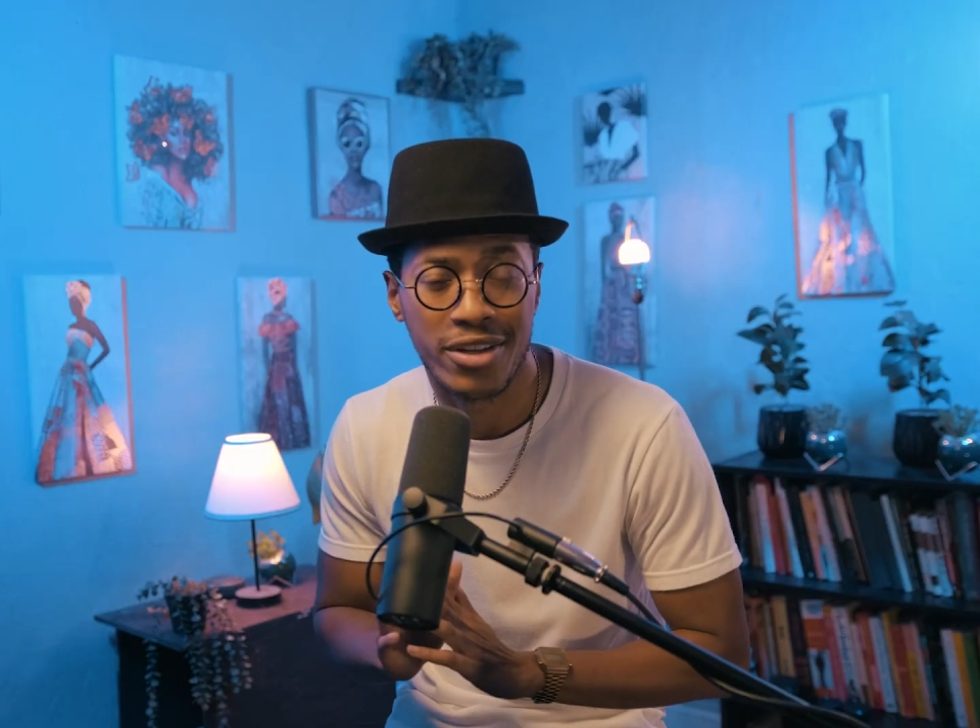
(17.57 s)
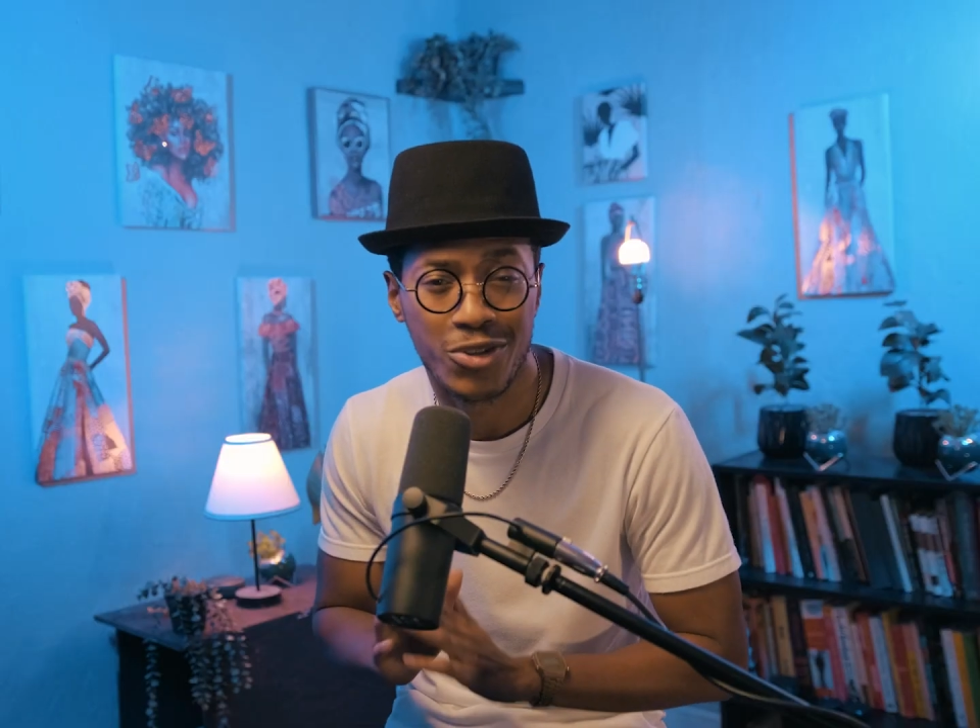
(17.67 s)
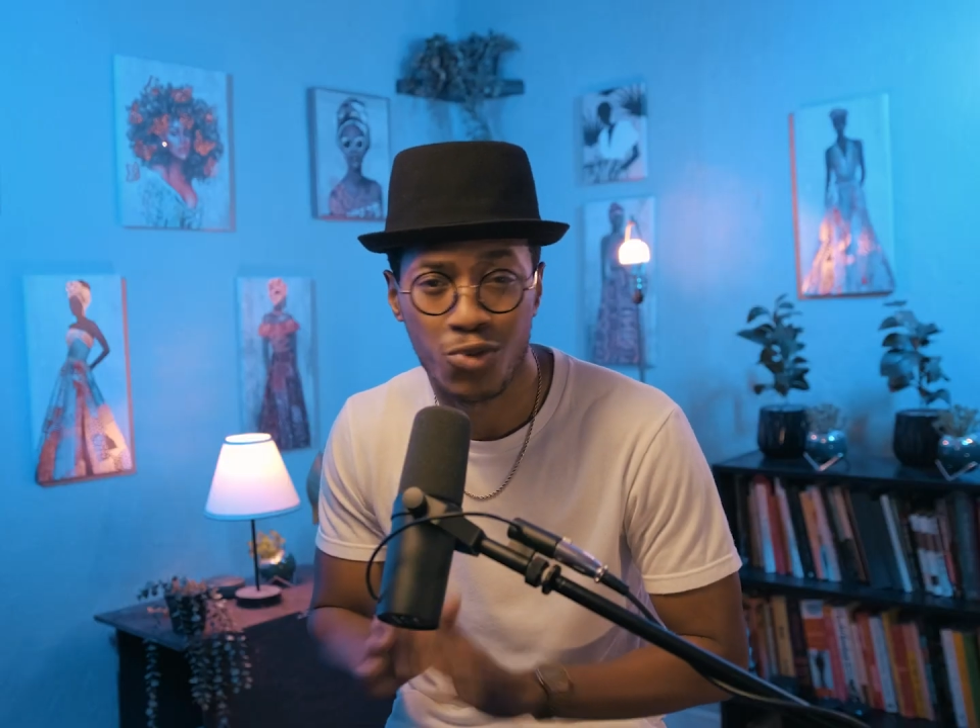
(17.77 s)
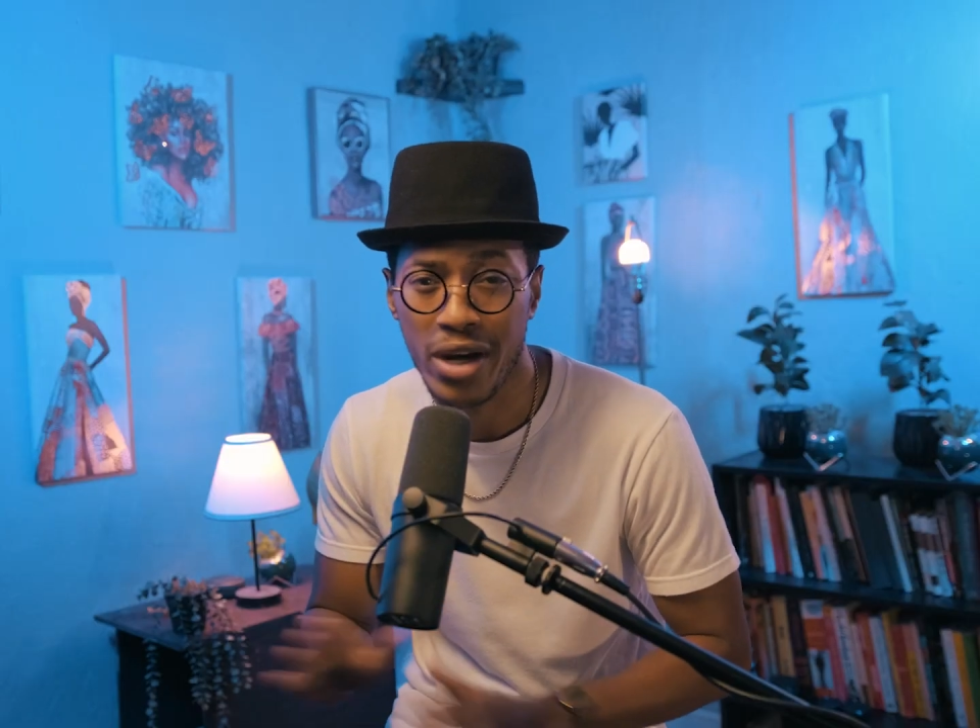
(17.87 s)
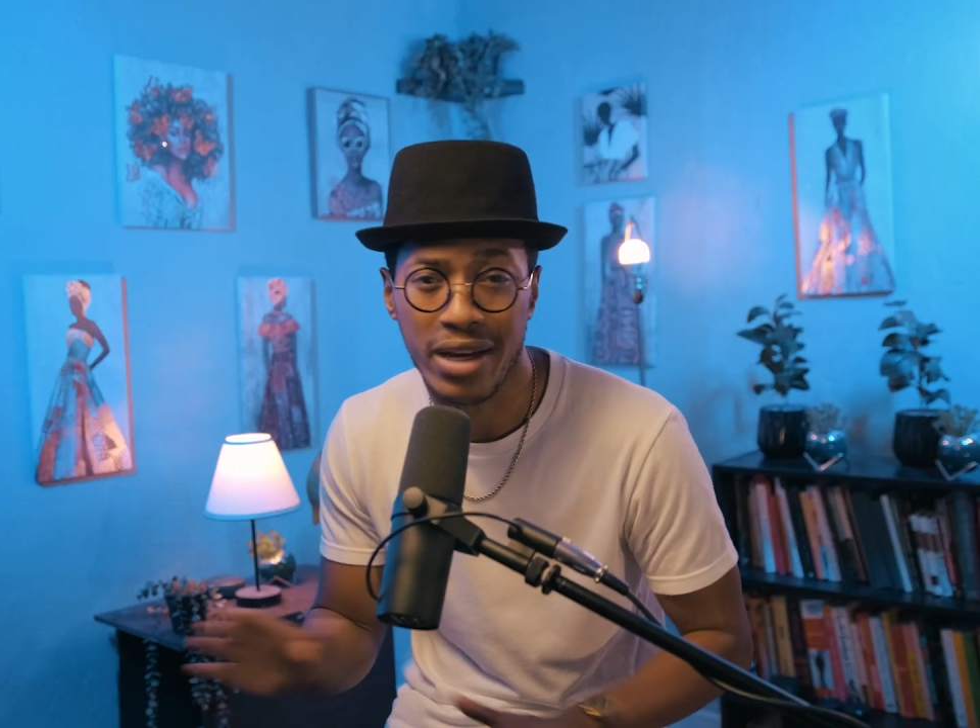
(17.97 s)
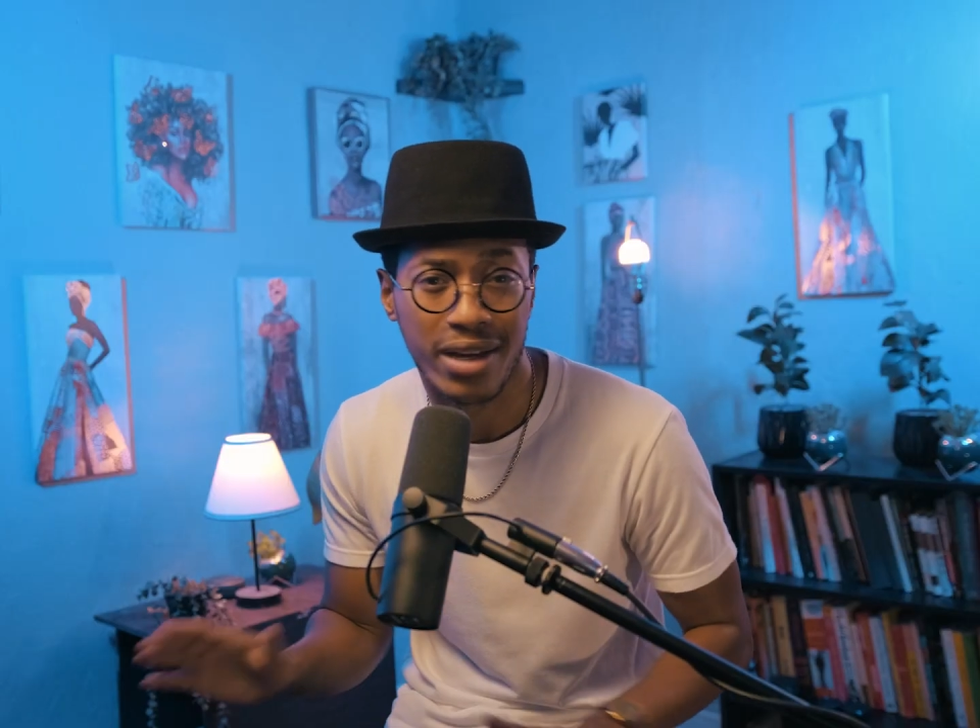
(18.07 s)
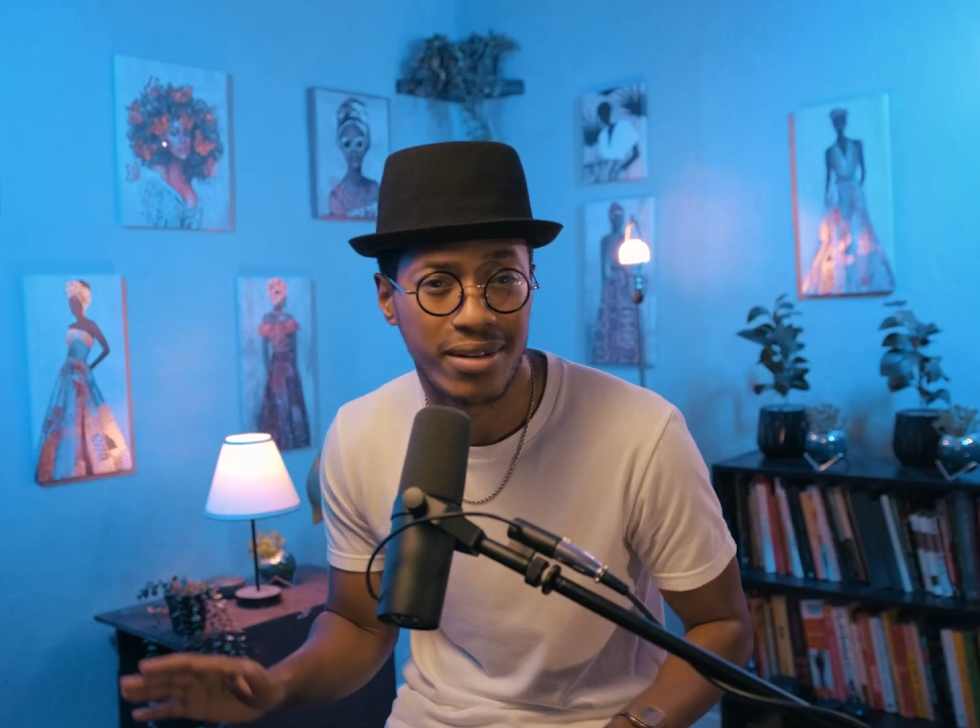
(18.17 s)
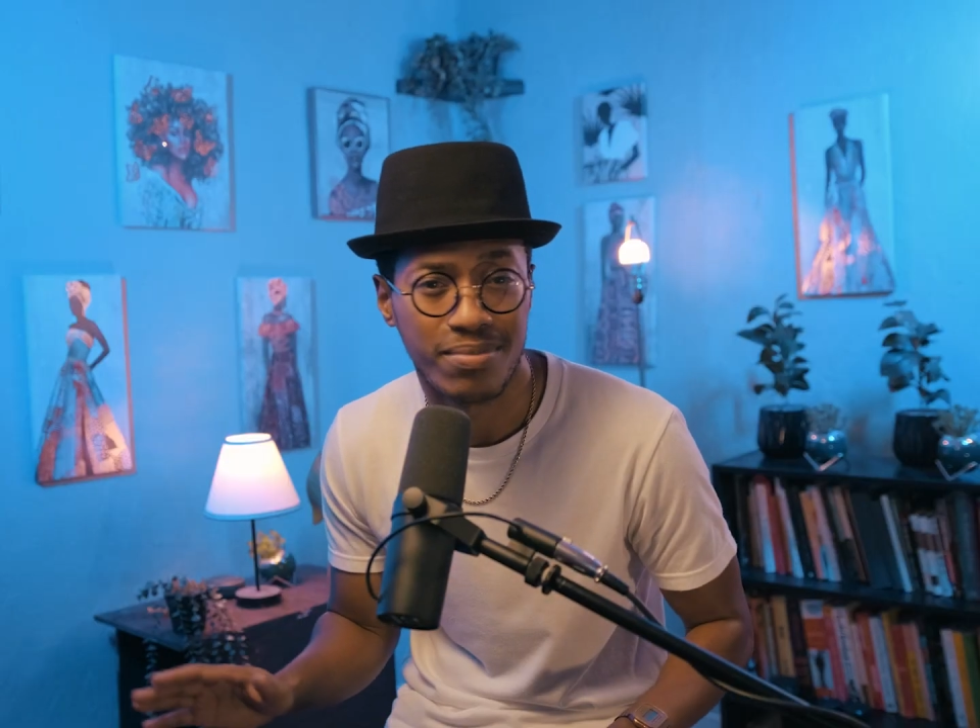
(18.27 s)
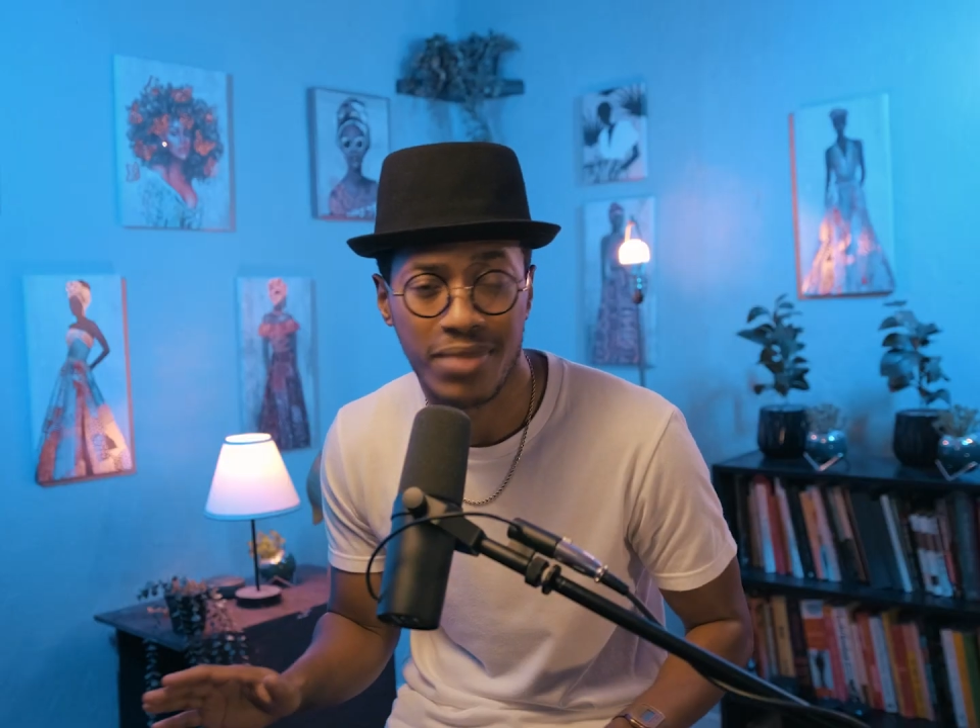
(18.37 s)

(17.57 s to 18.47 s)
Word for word: is running